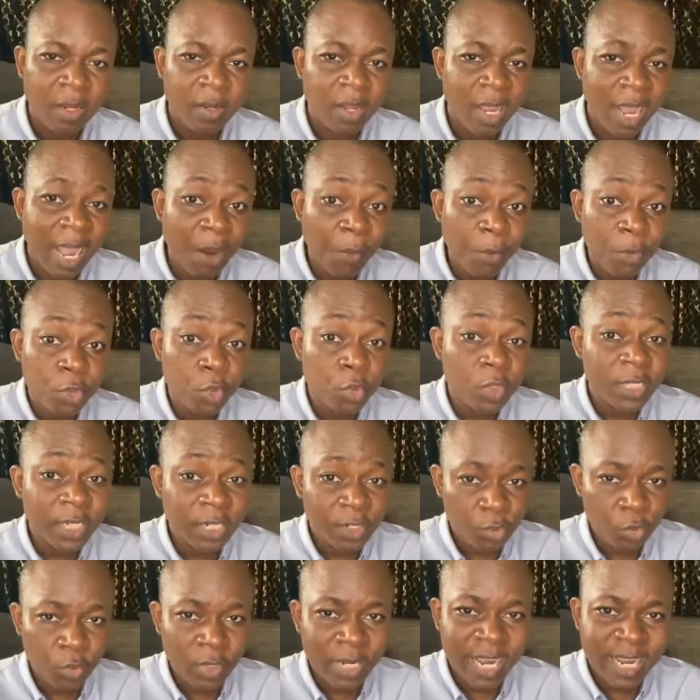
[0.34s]
I want to tell
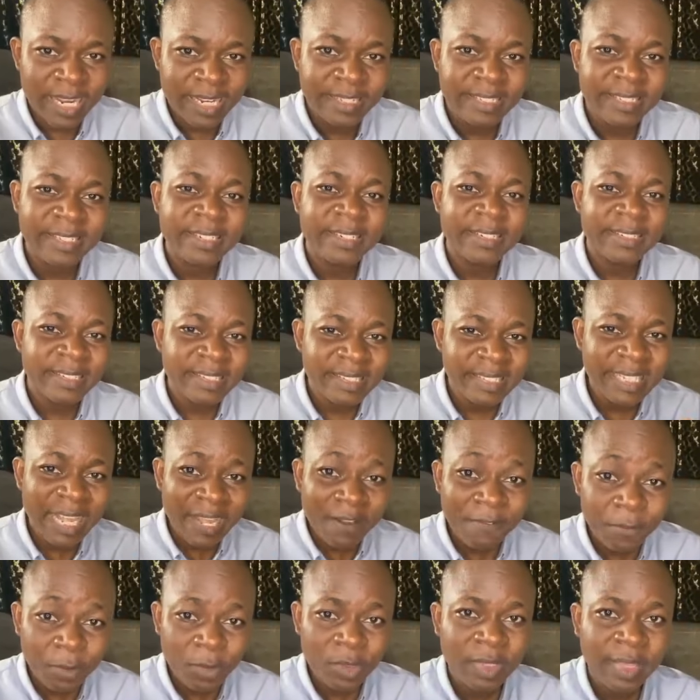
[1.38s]
you guys
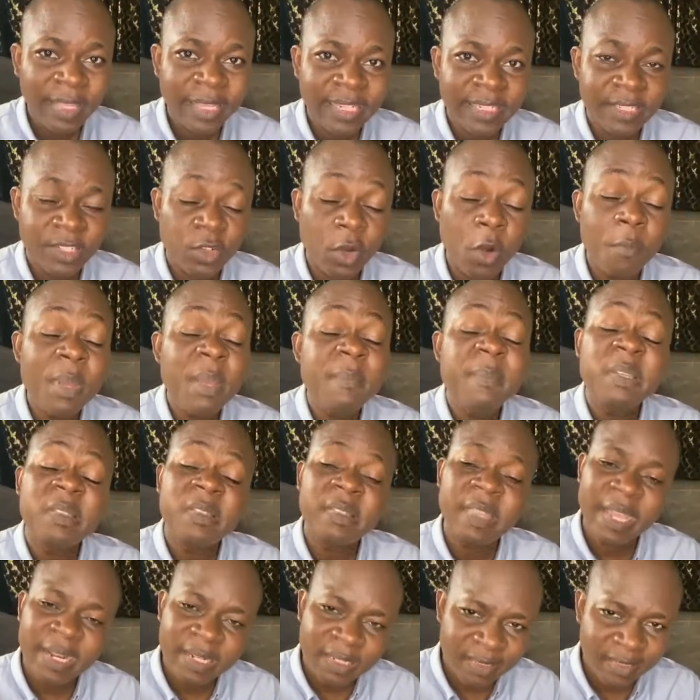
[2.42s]
seven things or maybe
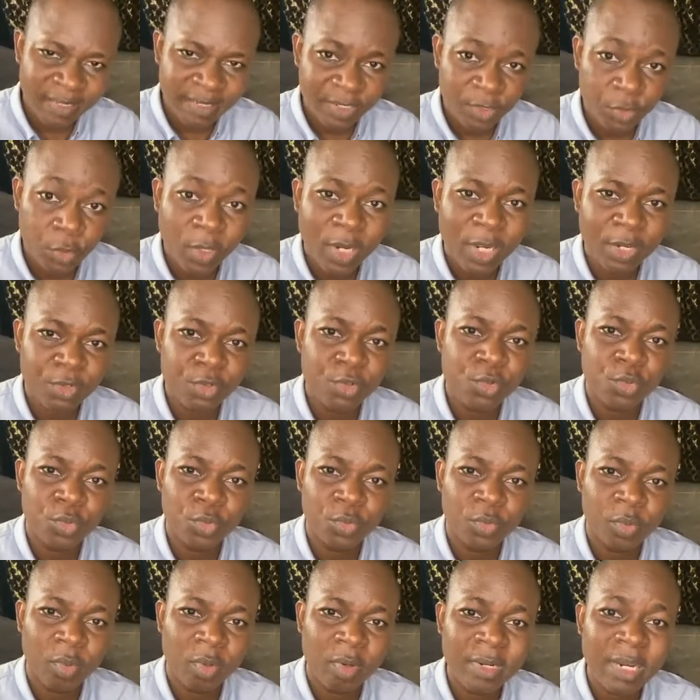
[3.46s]
10 things you can do
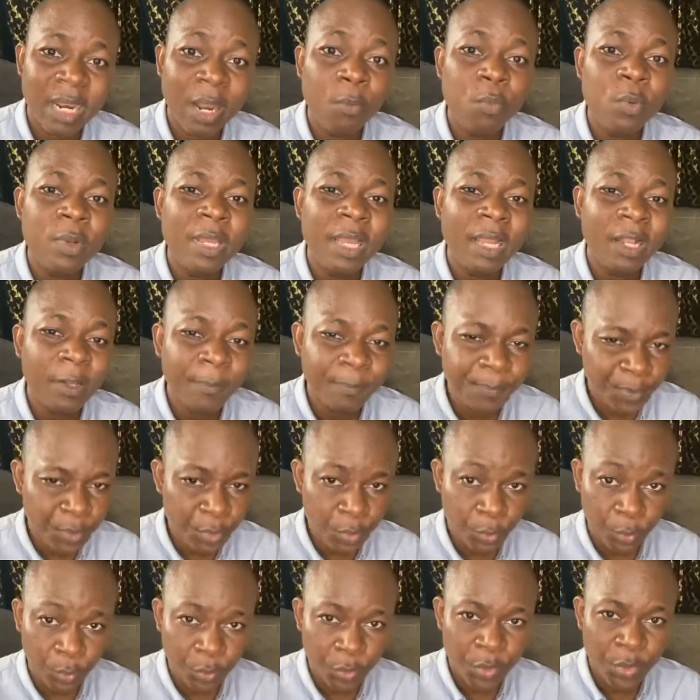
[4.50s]
that will help
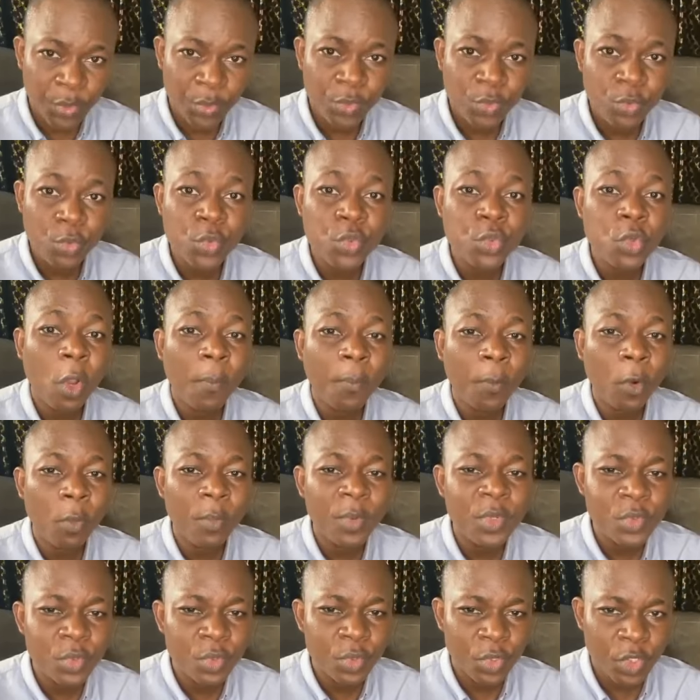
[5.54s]
you to stop
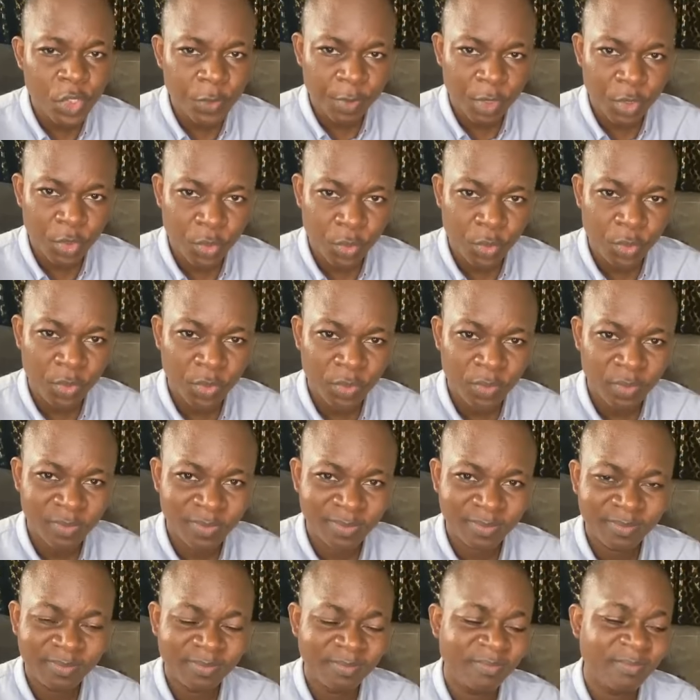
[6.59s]
coming to the hospital.
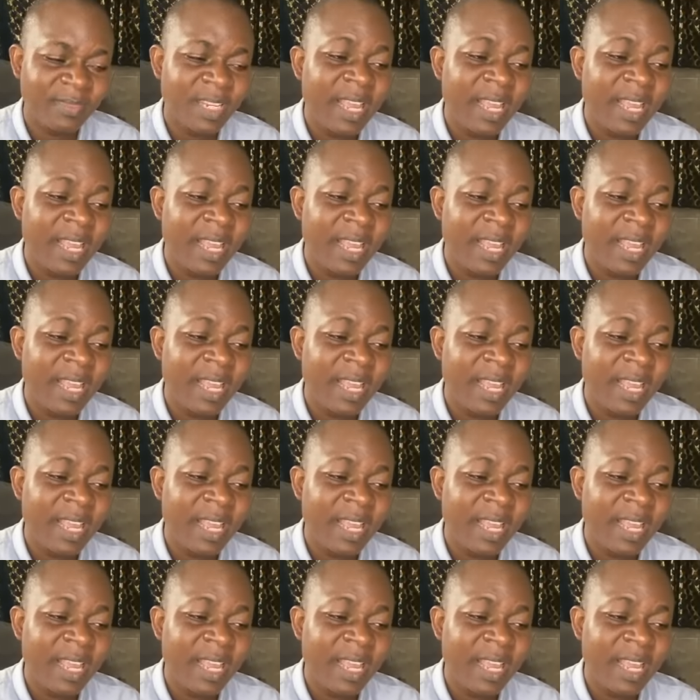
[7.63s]
Hmm.